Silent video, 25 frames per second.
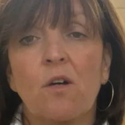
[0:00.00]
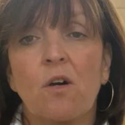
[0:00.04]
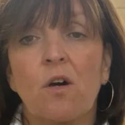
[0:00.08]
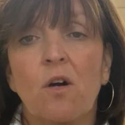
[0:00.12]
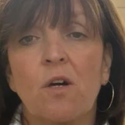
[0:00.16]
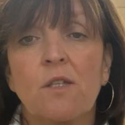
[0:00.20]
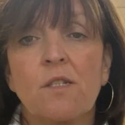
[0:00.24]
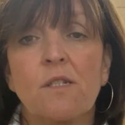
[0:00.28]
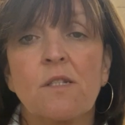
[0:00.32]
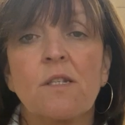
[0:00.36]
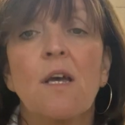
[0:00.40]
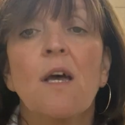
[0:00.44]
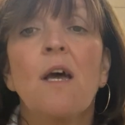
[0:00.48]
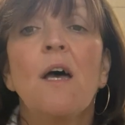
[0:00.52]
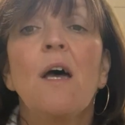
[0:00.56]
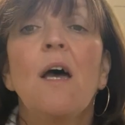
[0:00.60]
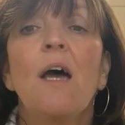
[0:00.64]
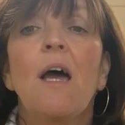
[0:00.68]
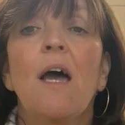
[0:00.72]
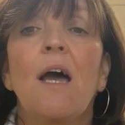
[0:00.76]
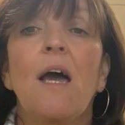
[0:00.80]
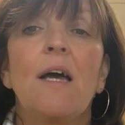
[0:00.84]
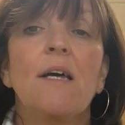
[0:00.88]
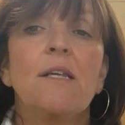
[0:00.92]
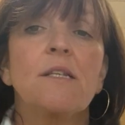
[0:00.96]
costs,
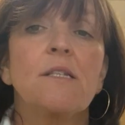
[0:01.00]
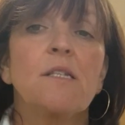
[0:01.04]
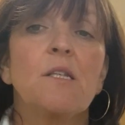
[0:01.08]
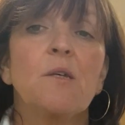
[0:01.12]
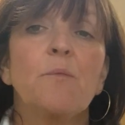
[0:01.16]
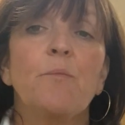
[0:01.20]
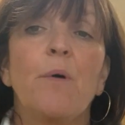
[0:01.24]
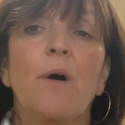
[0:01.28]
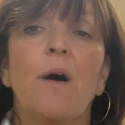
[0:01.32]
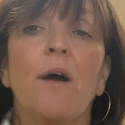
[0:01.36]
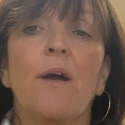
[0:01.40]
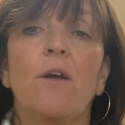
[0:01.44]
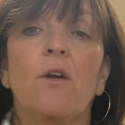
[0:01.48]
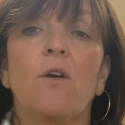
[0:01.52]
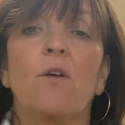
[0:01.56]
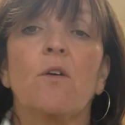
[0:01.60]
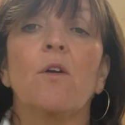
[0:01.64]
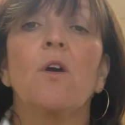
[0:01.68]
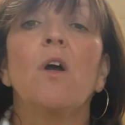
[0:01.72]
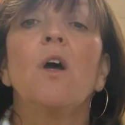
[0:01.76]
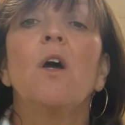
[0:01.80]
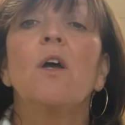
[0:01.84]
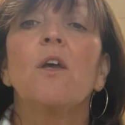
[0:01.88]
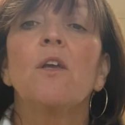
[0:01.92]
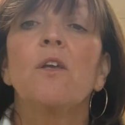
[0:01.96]
as the
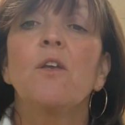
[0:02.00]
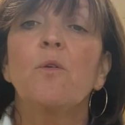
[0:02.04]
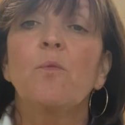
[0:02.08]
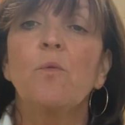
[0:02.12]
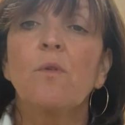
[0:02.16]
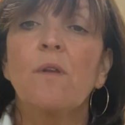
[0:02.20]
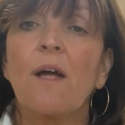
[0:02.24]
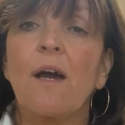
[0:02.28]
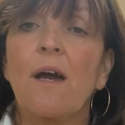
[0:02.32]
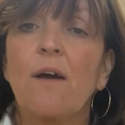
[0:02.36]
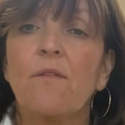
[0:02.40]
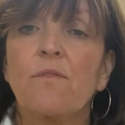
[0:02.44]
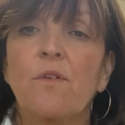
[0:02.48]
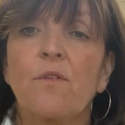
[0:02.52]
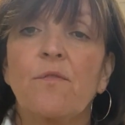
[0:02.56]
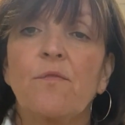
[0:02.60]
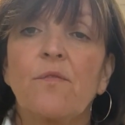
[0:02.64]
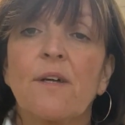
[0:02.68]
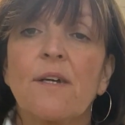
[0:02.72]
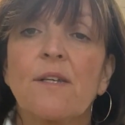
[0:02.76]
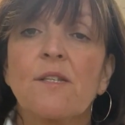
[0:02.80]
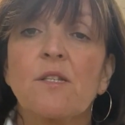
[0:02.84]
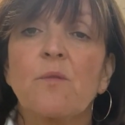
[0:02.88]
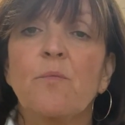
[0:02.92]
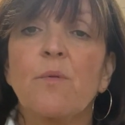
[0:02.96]
buyer, you will have the
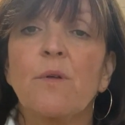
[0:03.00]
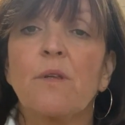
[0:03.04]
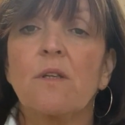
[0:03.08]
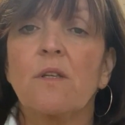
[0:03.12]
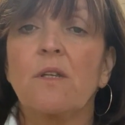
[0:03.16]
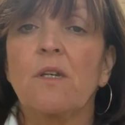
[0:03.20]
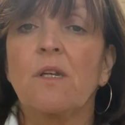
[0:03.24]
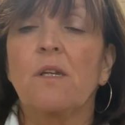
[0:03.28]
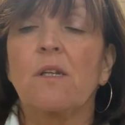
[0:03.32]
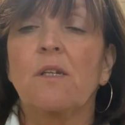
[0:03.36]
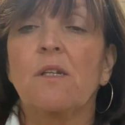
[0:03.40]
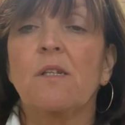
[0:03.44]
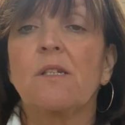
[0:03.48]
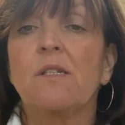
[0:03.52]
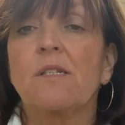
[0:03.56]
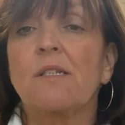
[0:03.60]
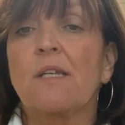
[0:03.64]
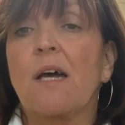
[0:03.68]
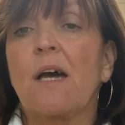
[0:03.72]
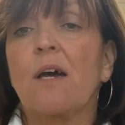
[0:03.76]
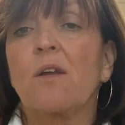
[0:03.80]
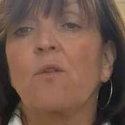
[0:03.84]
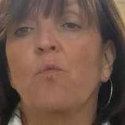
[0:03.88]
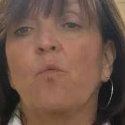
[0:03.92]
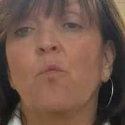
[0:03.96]
flexibility to
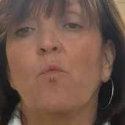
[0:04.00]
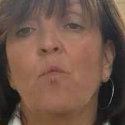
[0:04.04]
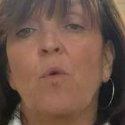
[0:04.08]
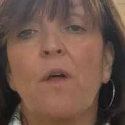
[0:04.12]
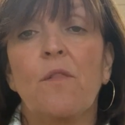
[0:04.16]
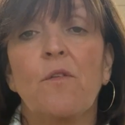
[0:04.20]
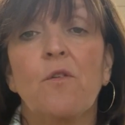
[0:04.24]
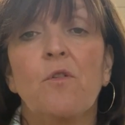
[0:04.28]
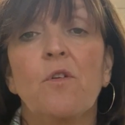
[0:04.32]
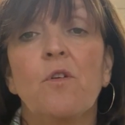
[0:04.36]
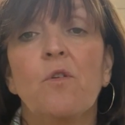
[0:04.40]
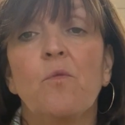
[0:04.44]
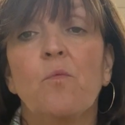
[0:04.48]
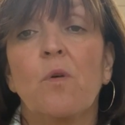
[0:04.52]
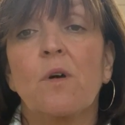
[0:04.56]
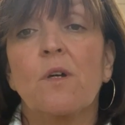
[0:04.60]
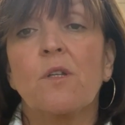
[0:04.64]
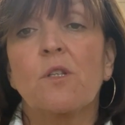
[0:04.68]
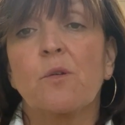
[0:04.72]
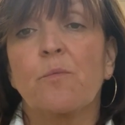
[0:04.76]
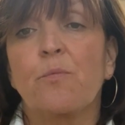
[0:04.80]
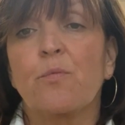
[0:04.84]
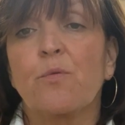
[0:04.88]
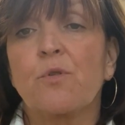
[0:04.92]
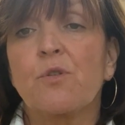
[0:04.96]
decide whether you want
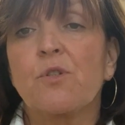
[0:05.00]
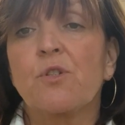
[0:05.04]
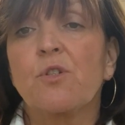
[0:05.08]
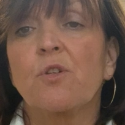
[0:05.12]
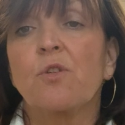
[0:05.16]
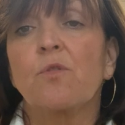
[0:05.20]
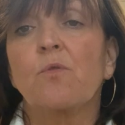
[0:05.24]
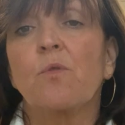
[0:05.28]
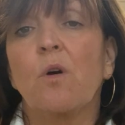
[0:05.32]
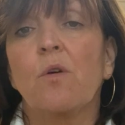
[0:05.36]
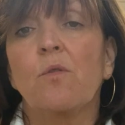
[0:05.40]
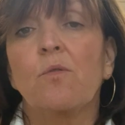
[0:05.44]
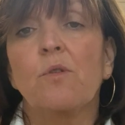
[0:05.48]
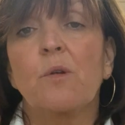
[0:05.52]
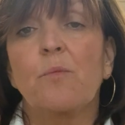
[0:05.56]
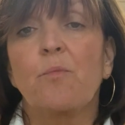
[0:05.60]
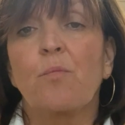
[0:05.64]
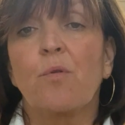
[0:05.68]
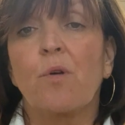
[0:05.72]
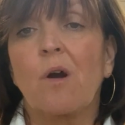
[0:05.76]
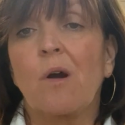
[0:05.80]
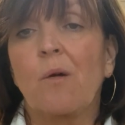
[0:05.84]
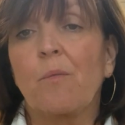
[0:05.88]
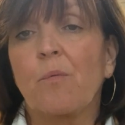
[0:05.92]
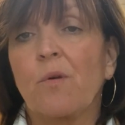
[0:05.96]
to pursue only
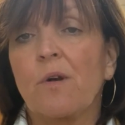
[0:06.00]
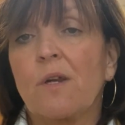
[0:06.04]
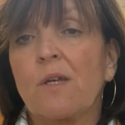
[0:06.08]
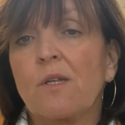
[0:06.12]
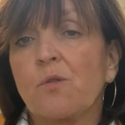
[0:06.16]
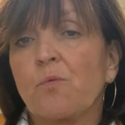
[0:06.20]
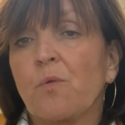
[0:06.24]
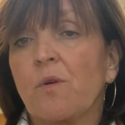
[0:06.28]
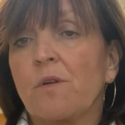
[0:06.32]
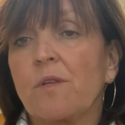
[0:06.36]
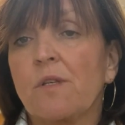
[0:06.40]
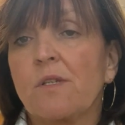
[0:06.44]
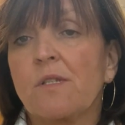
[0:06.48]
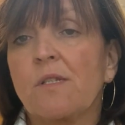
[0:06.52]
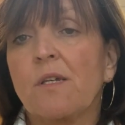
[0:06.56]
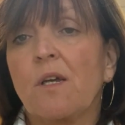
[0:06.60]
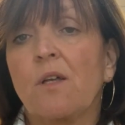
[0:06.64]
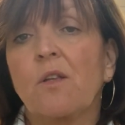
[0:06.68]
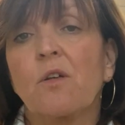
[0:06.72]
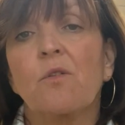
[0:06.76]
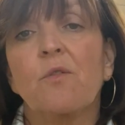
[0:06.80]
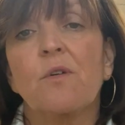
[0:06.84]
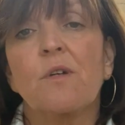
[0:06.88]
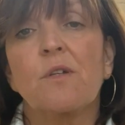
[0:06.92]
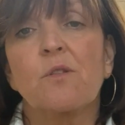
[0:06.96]
properties where the
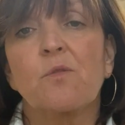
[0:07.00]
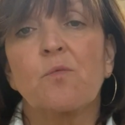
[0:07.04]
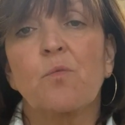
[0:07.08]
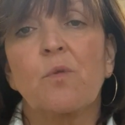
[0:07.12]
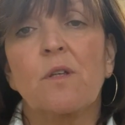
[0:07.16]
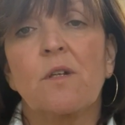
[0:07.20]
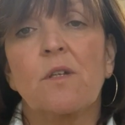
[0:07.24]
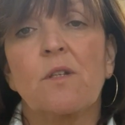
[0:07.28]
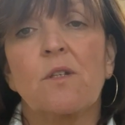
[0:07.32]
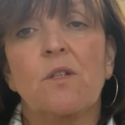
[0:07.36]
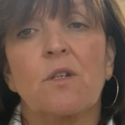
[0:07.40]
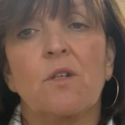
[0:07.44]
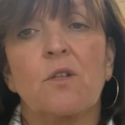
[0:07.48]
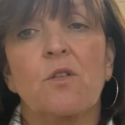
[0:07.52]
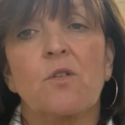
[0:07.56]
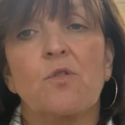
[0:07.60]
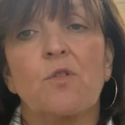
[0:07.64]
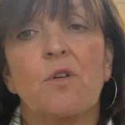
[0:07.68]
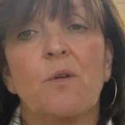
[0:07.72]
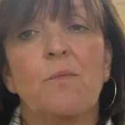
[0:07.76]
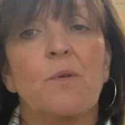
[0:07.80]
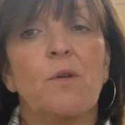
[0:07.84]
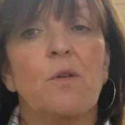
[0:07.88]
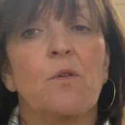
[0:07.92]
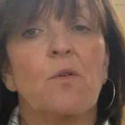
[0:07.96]
seller is willing to
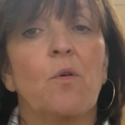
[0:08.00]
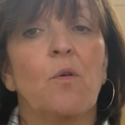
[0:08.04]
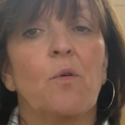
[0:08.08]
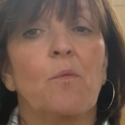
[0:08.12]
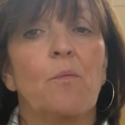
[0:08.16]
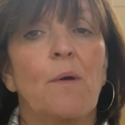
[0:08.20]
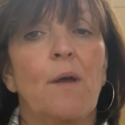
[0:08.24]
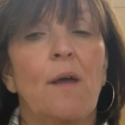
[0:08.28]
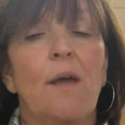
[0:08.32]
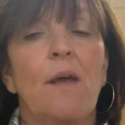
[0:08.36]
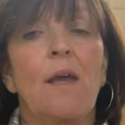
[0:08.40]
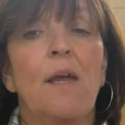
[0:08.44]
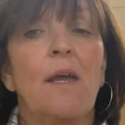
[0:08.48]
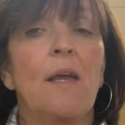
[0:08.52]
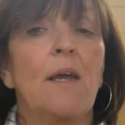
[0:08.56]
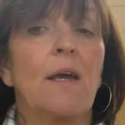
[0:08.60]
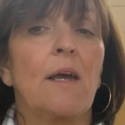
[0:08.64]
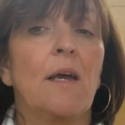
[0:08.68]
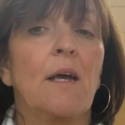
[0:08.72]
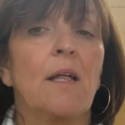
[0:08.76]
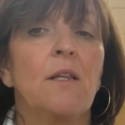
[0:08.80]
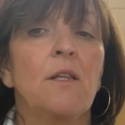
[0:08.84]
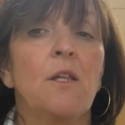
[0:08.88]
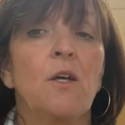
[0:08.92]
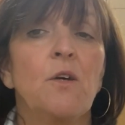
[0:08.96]
contribute or pay
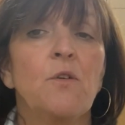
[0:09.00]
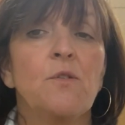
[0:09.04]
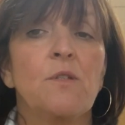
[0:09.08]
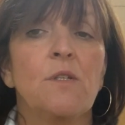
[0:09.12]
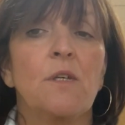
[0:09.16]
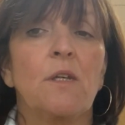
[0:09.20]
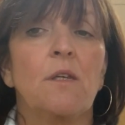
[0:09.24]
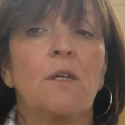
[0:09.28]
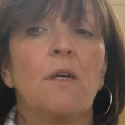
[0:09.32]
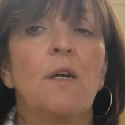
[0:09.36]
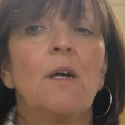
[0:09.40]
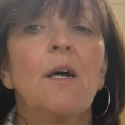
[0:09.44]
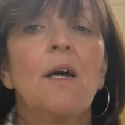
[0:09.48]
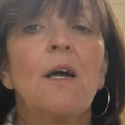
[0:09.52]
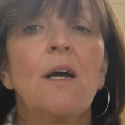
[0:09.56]
at closing.